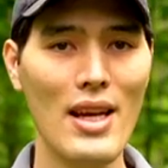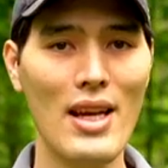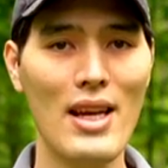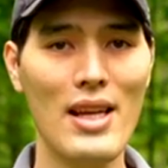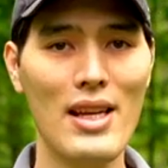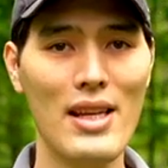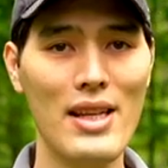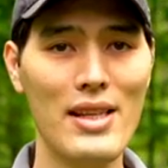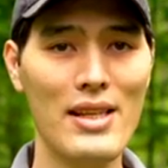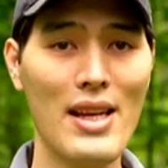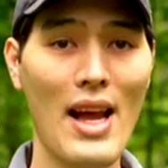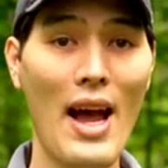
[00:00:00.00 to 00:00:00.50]

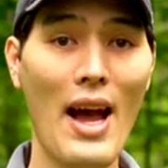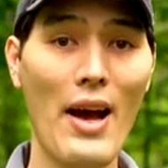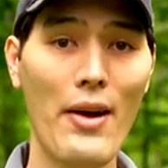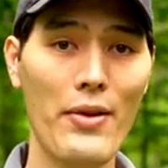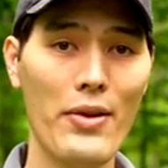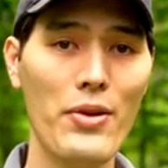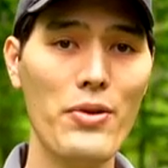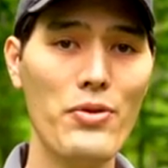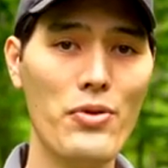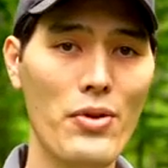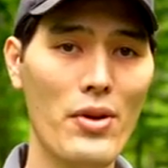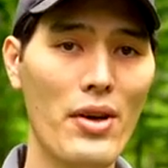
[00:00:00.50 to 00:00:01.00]
is how
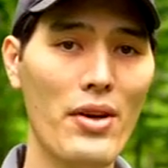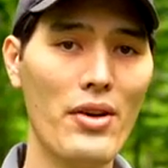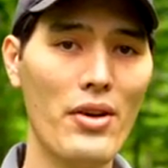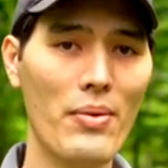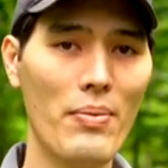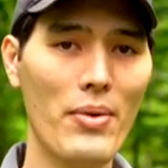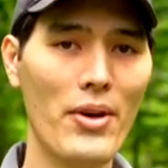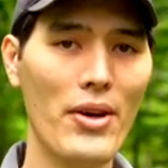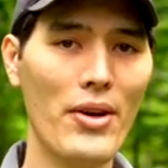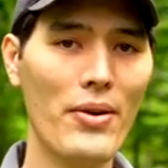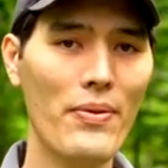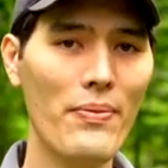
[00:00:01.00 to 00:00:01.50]
you draw your
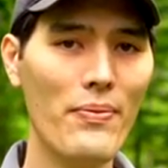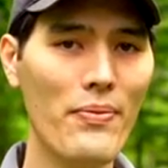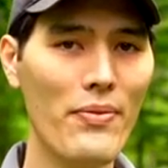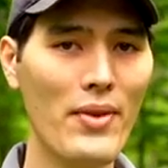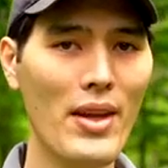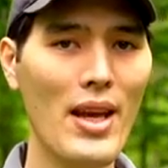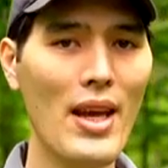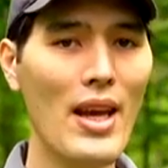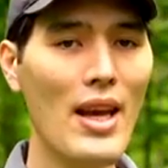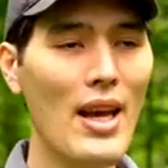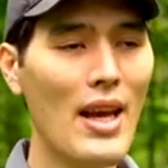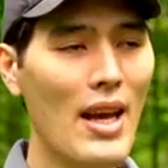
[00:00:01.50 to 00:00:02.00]
bow.
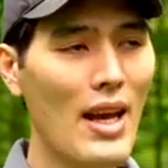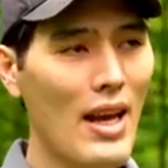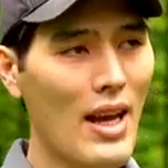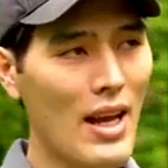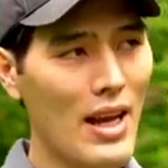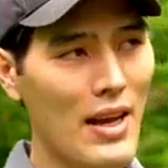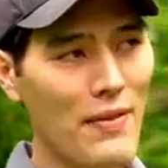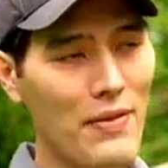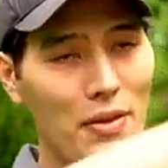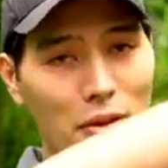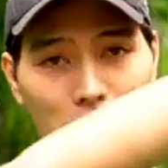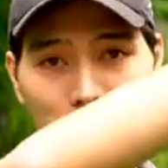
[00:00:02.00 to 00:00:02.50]

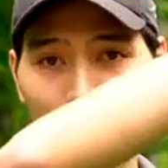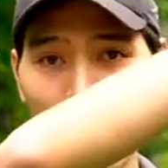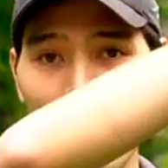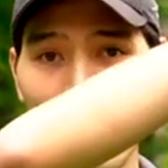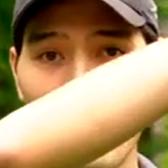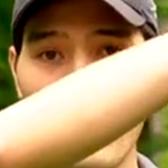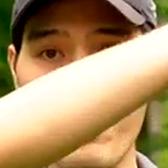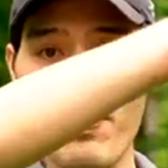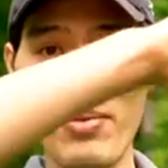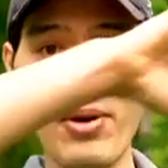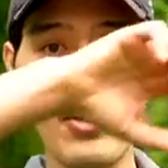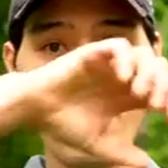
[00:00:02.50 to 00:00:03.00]
If you're drawing
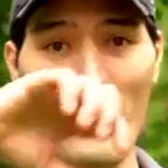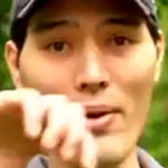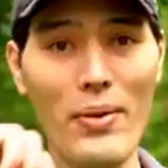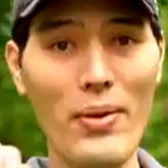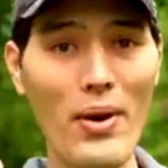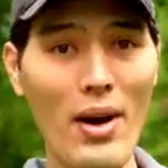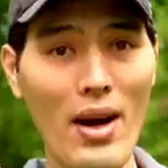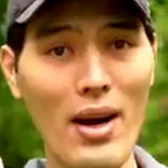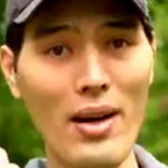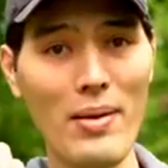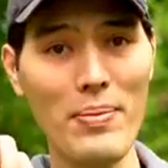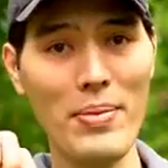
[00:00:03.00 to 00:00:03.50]
your bow
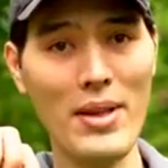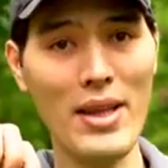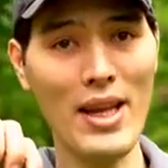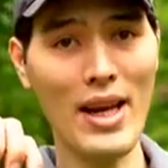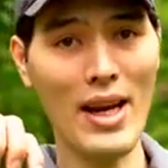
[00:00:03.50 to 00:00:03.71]
up in